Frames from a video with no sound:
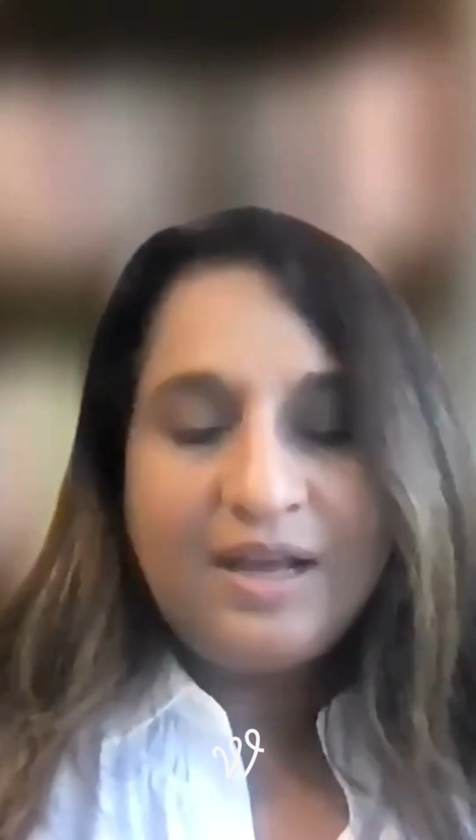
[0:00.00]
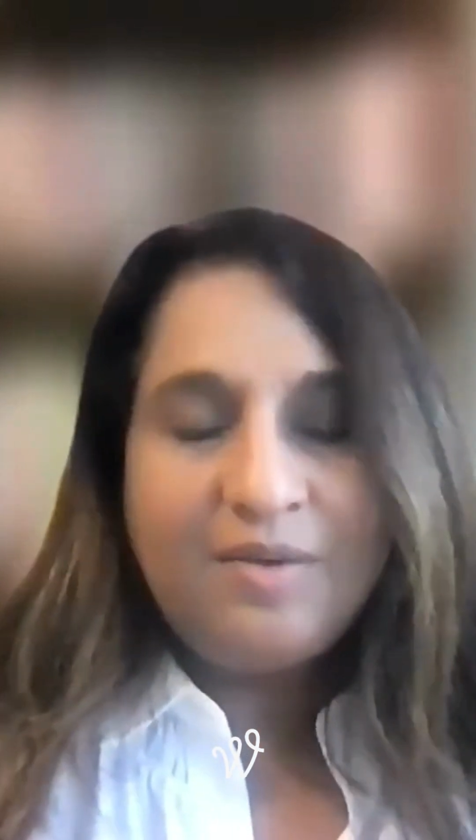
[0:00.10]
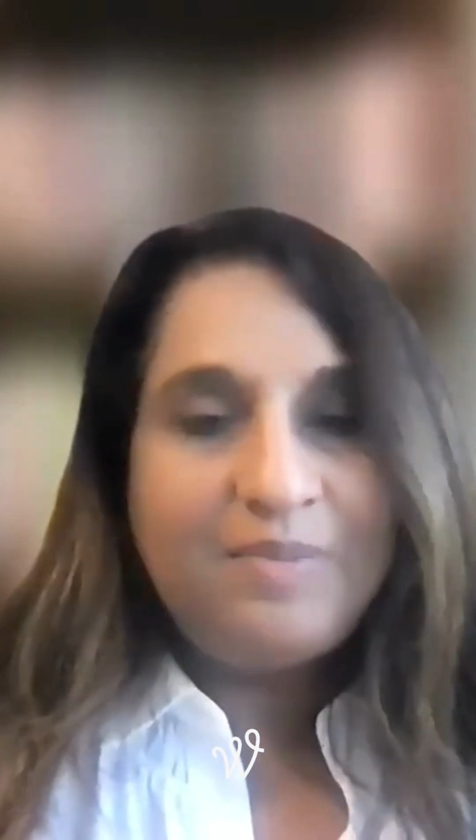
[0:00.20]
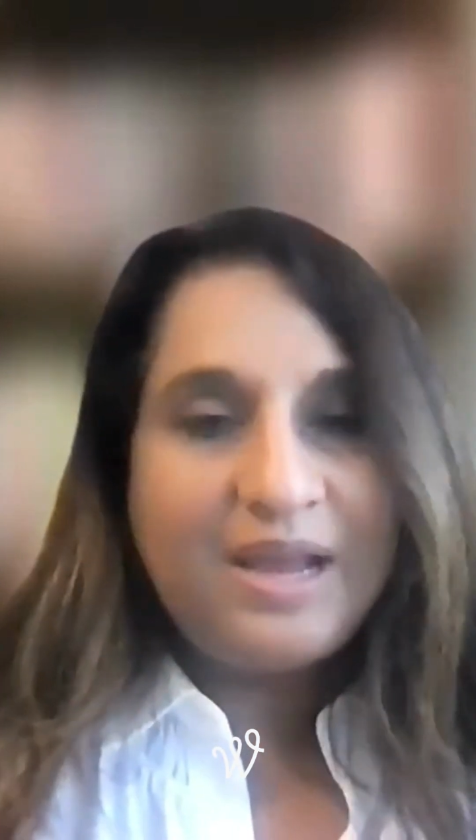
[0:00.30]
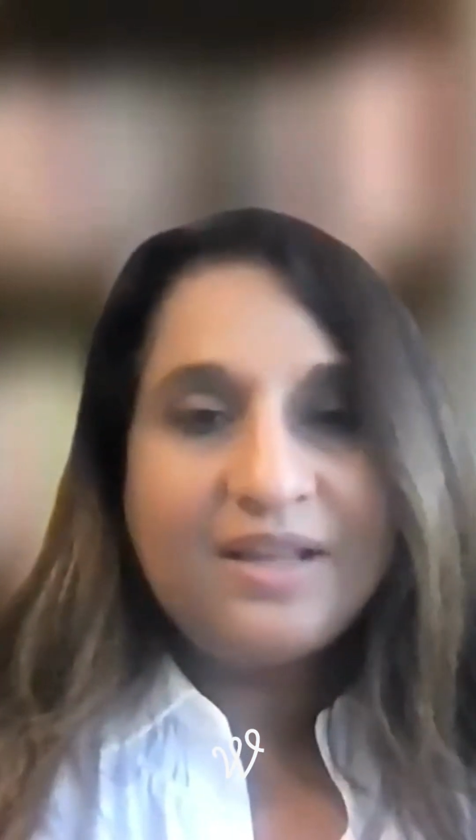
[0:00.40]

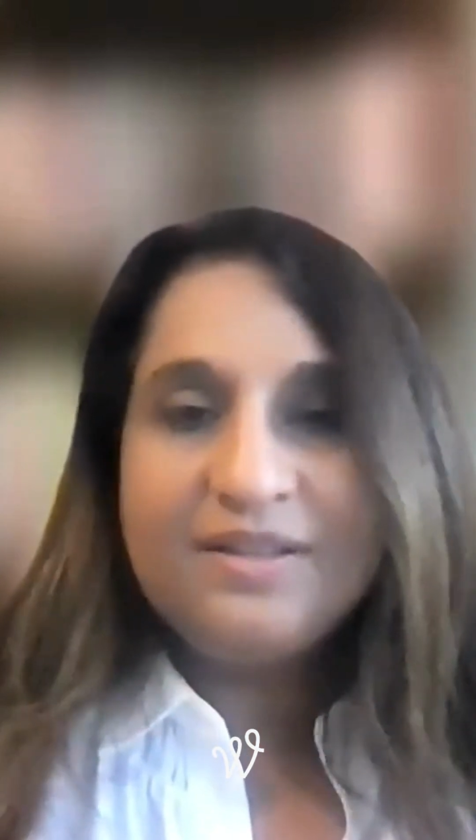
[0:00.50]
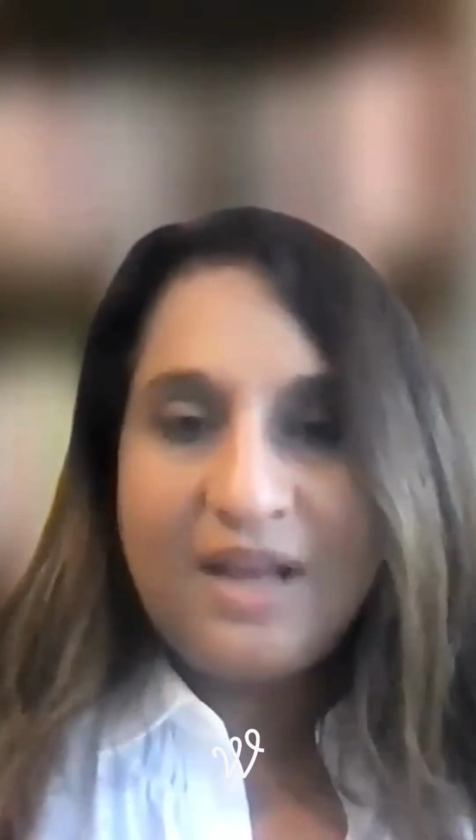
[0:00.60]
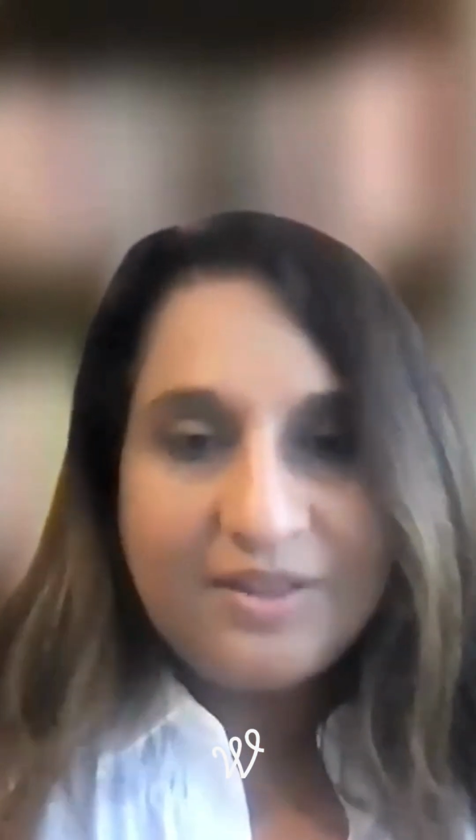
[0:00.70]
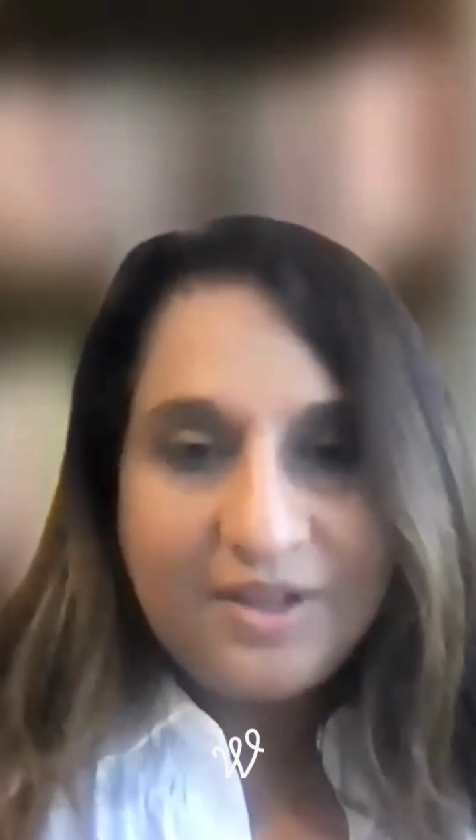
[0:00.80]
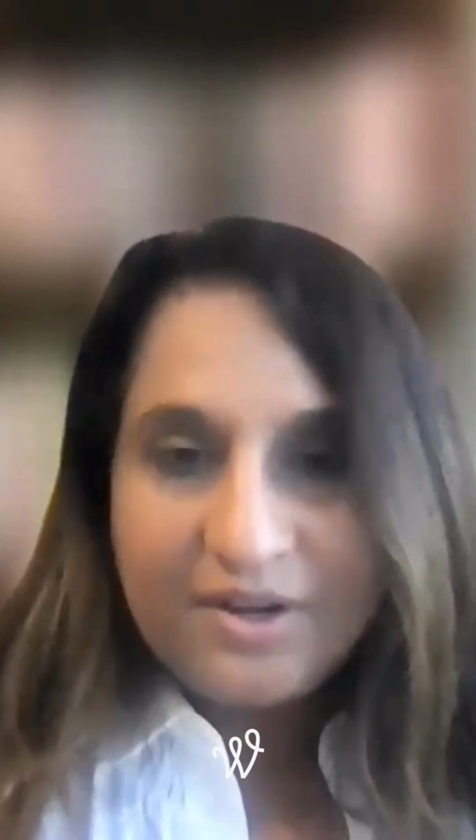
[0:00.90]
make
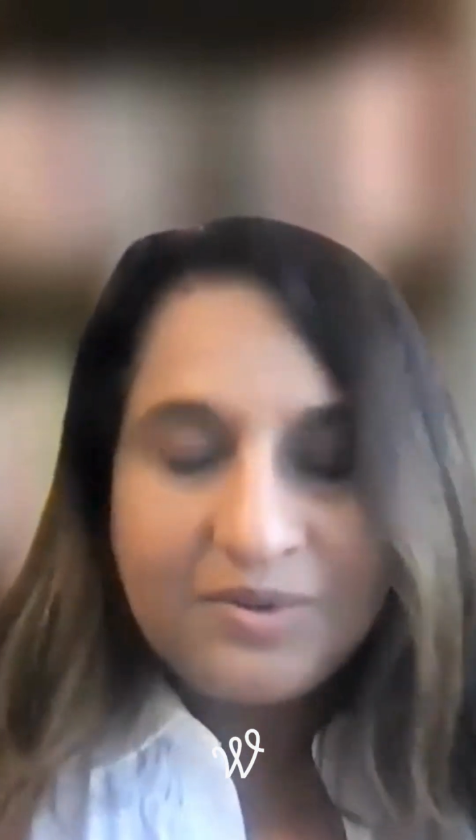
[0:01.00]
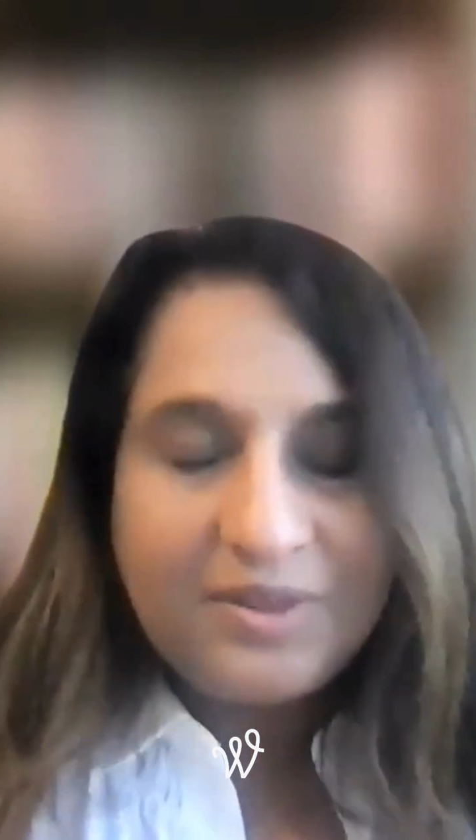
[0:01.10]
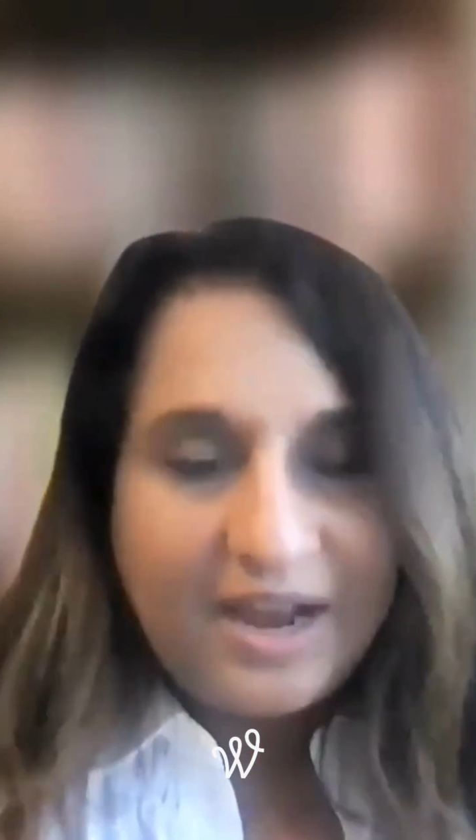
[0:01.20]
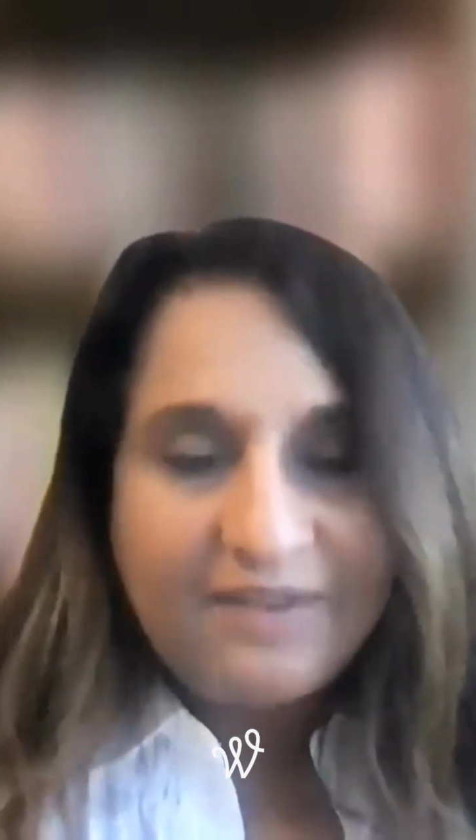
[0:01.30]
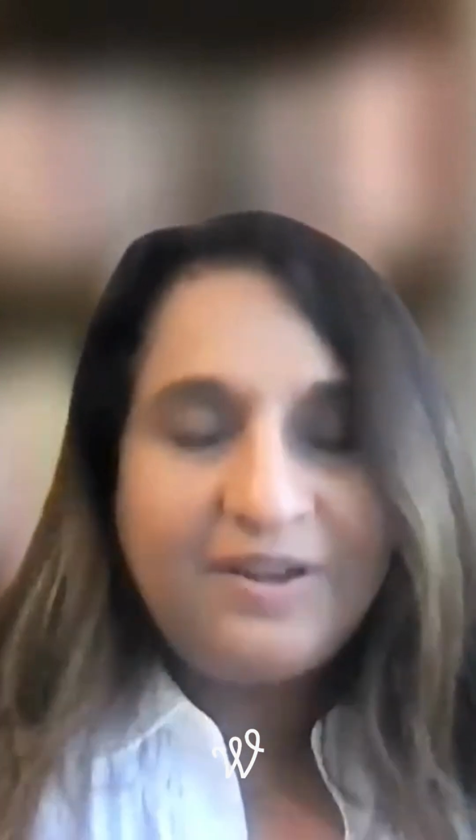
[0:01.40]
a new
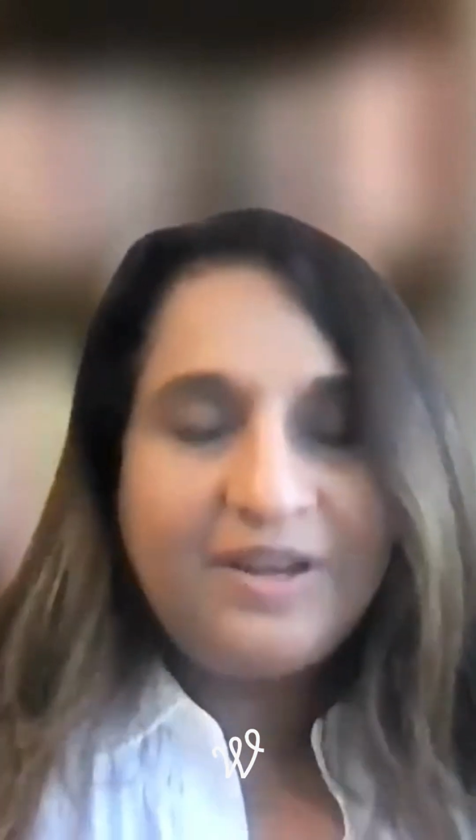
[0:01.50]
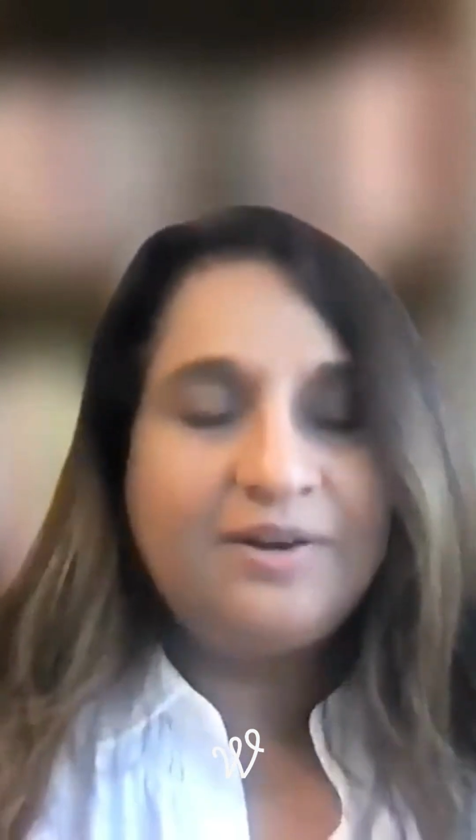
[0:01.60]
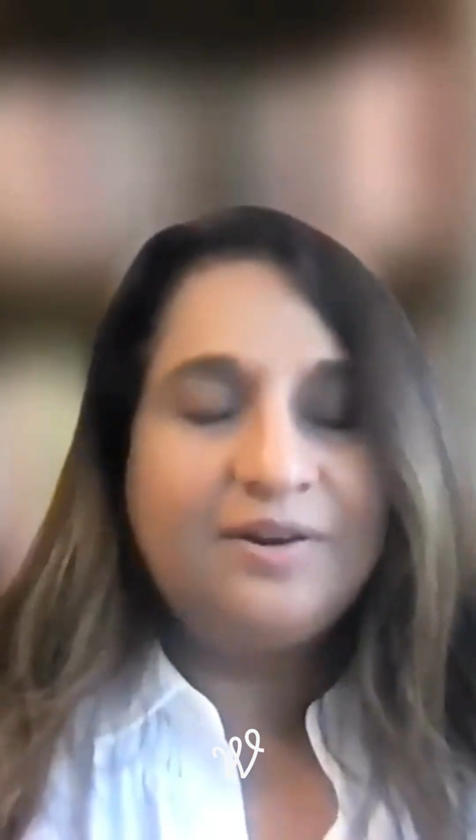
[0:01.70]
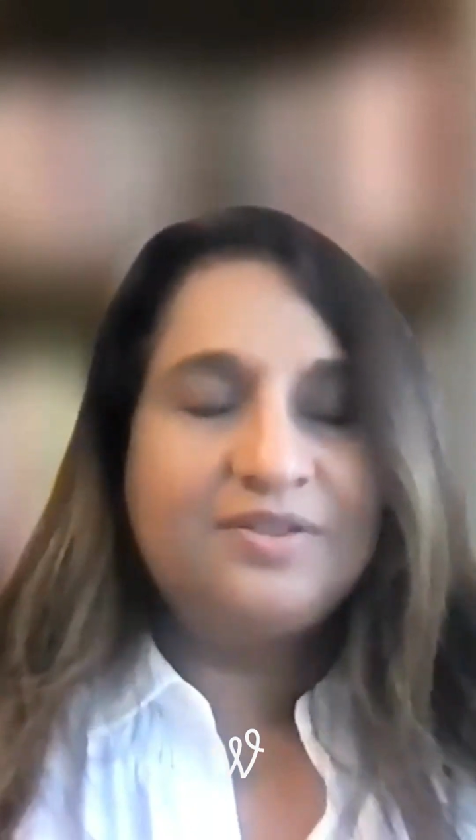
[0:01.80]
life here.